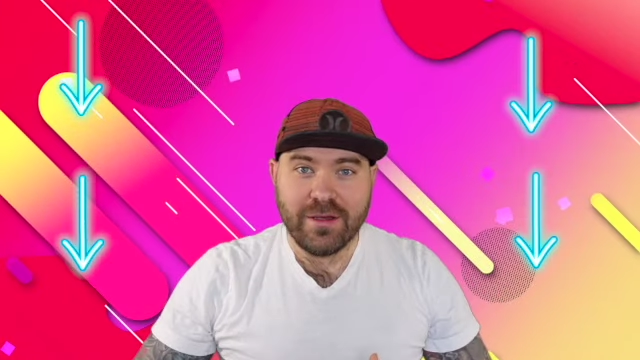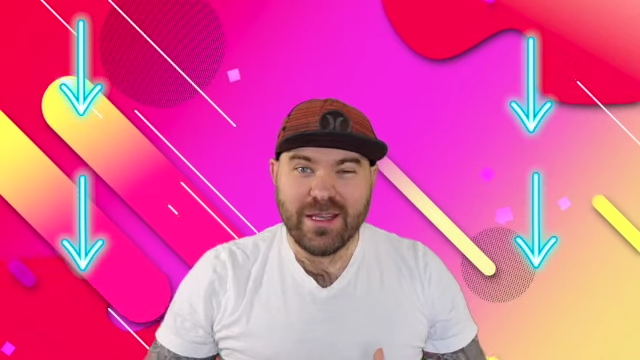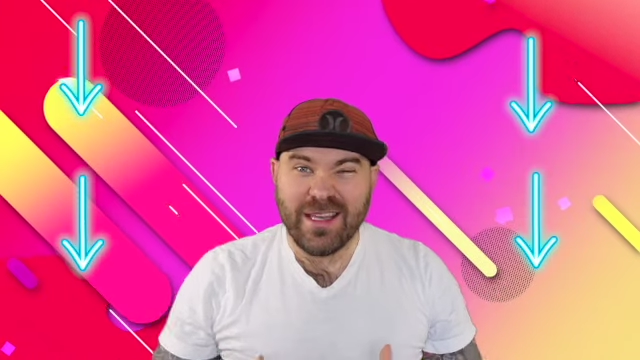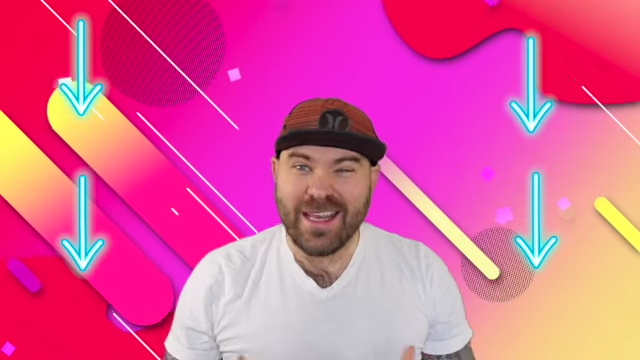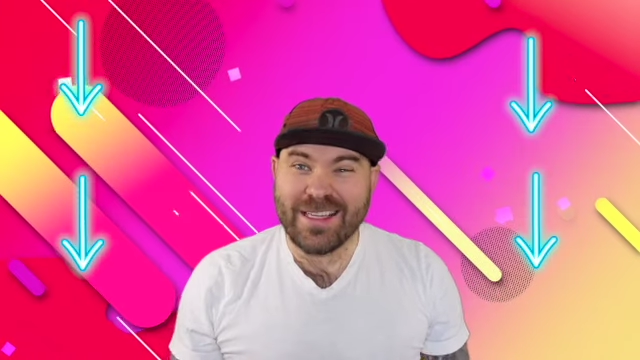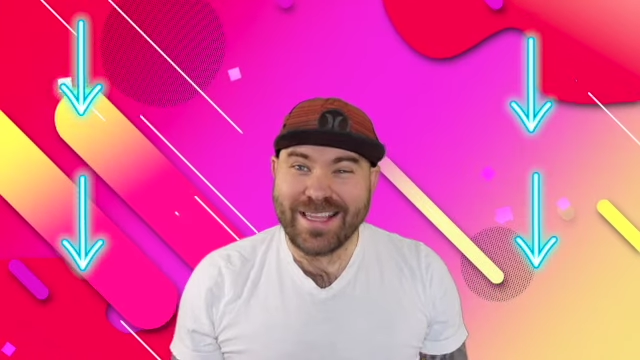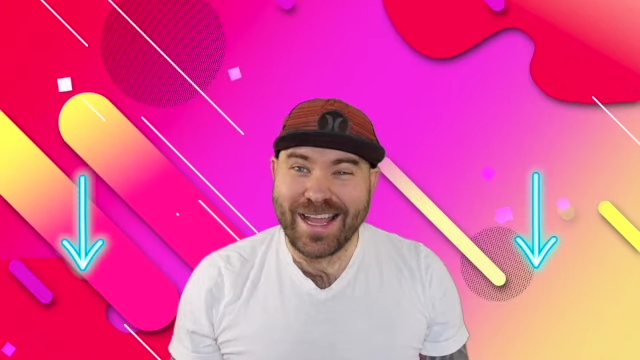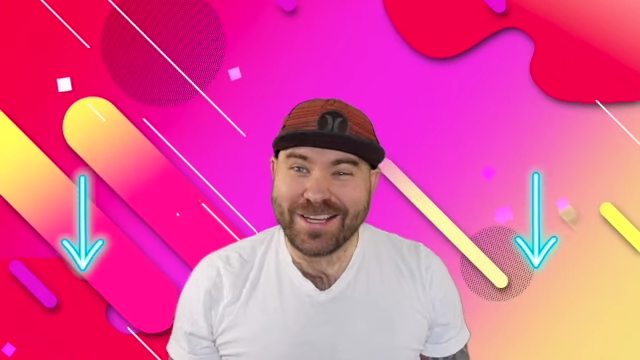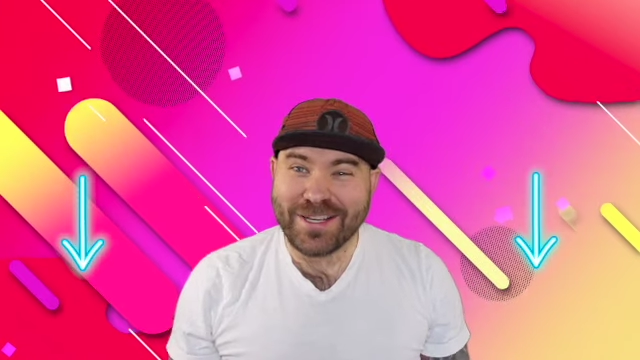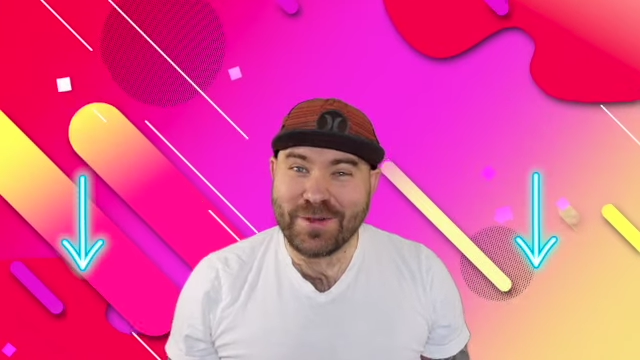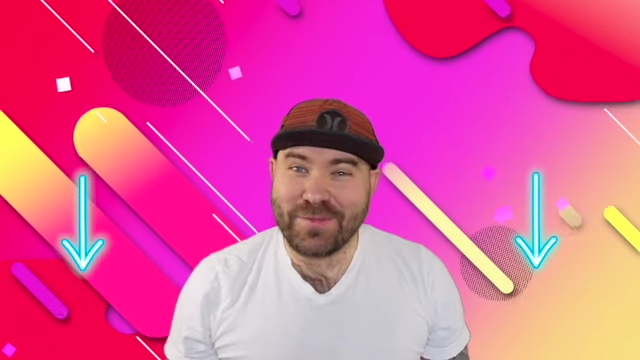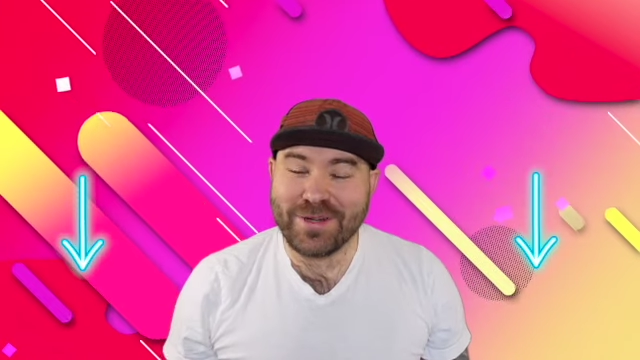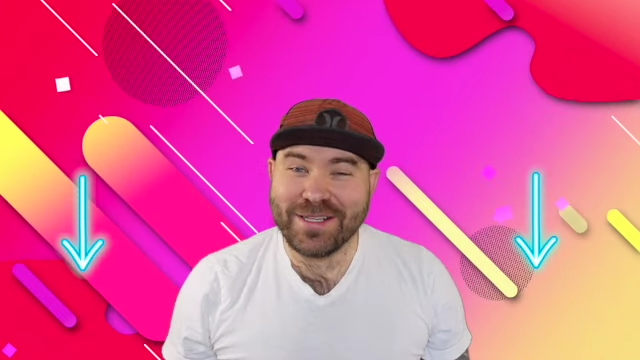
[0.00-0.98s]
And it's
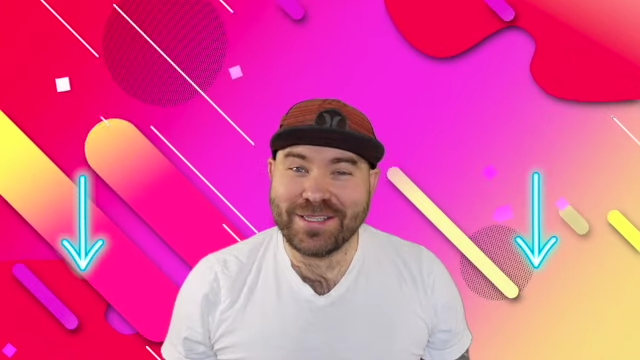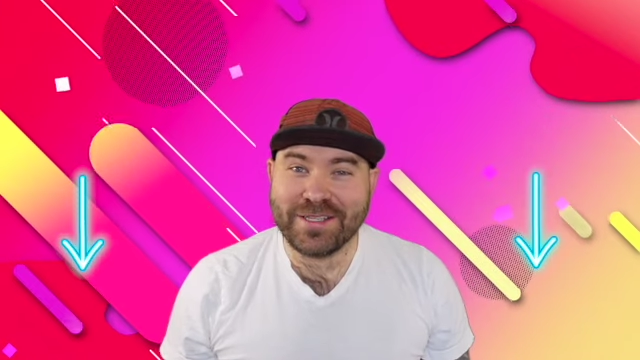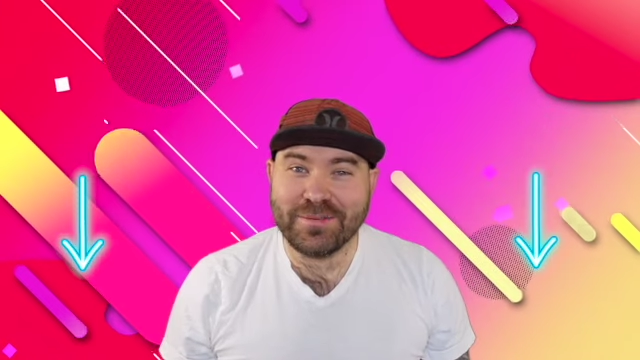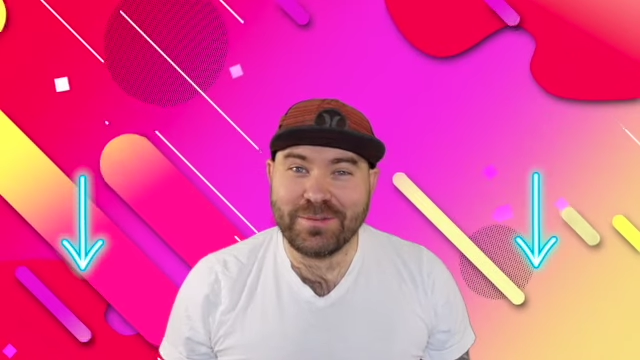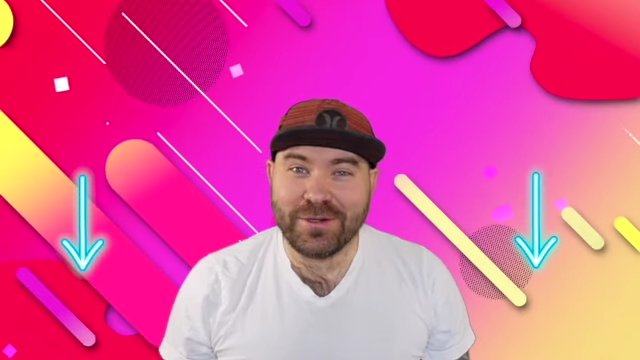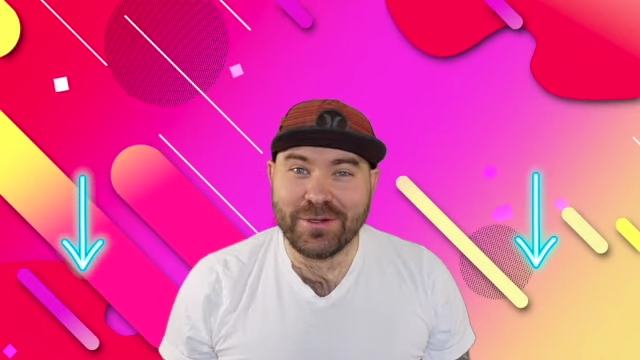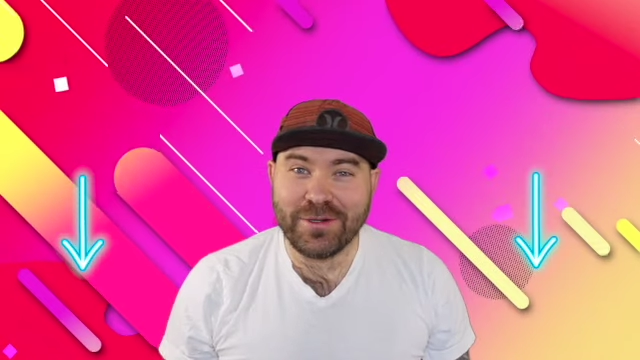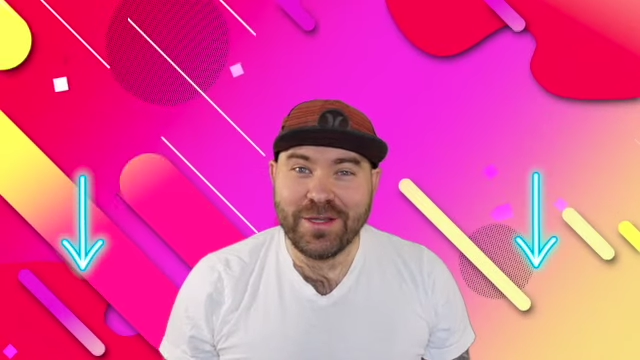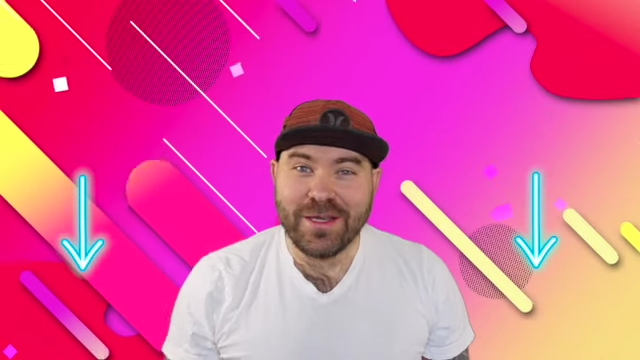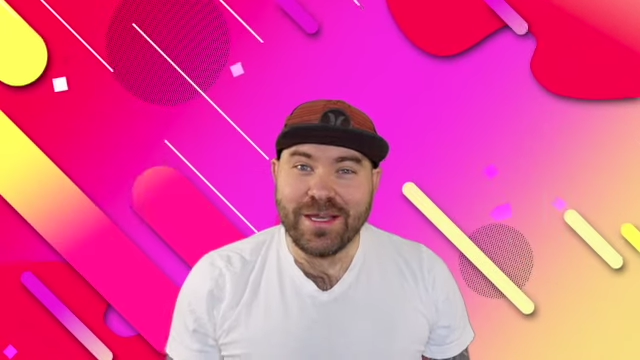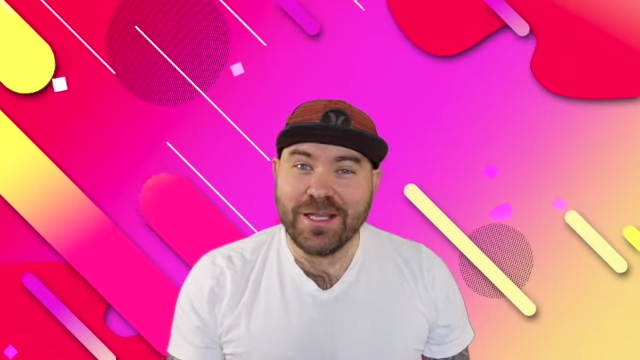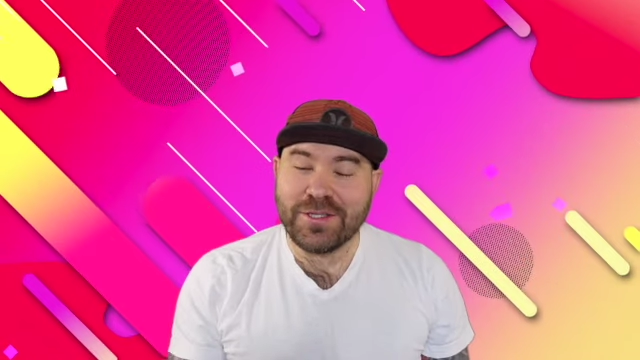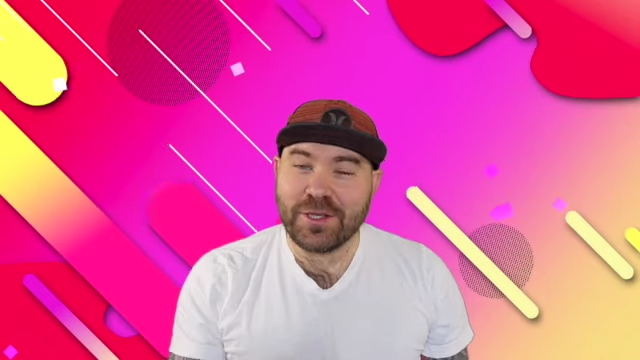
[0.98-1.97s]
actually pretty simple.
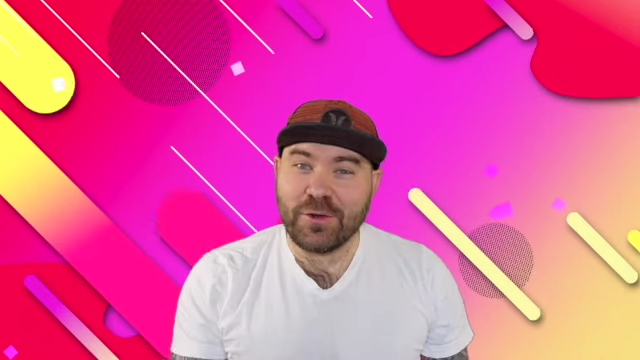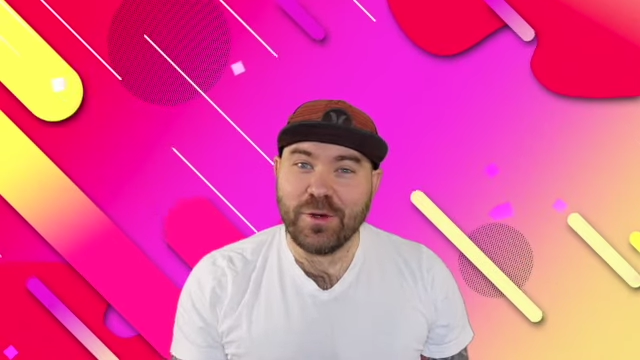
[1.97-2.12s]
It's a